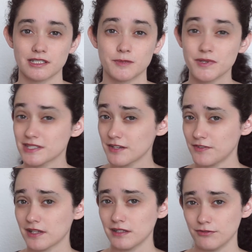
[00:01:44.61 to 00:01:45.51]

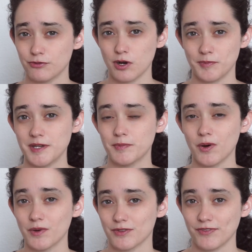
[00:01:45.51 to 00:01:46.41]
specifically for
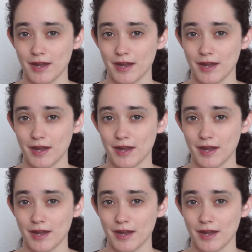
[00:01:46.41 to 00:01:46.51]
people with